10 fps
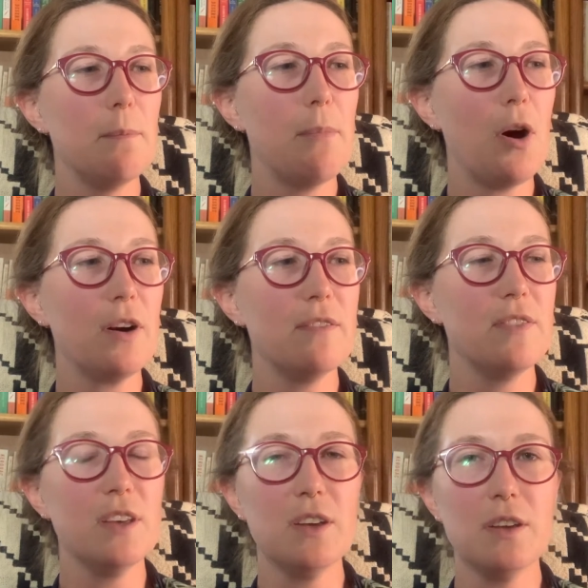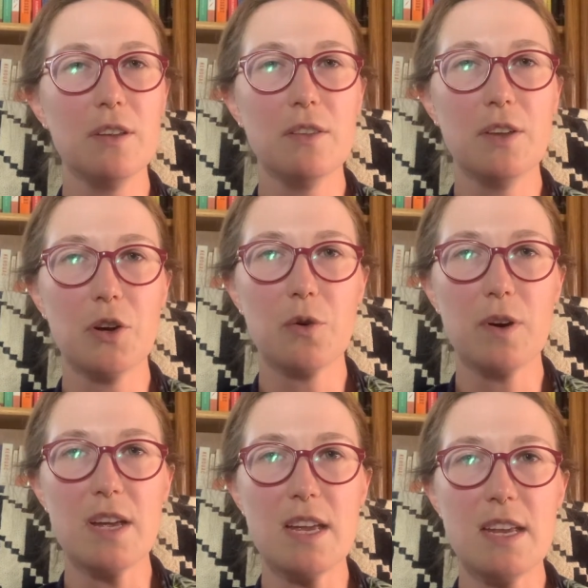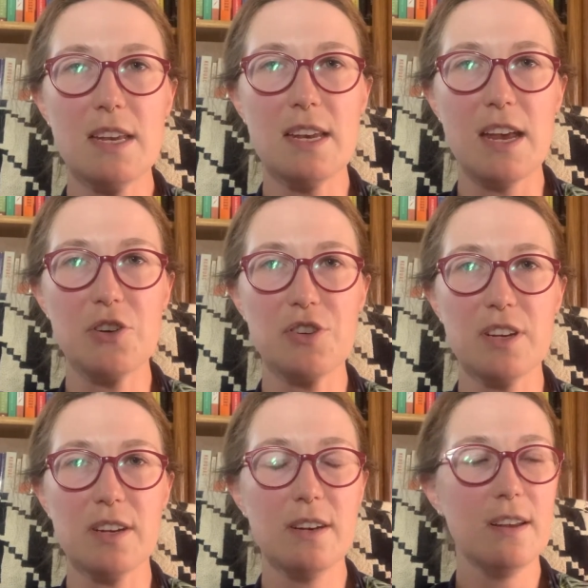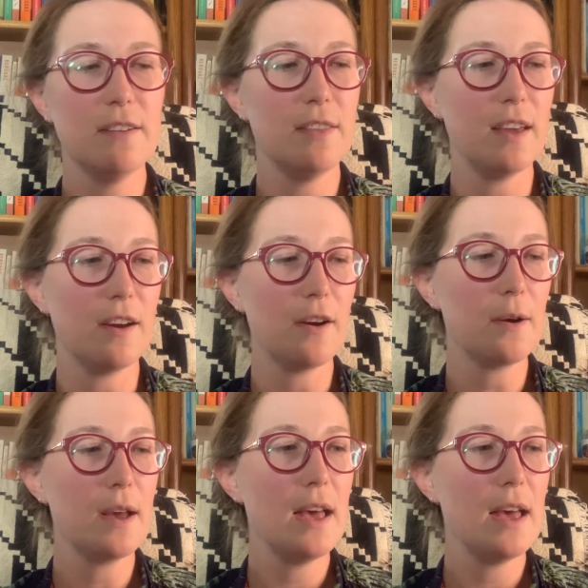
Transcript: part of the, the Cree Nation there.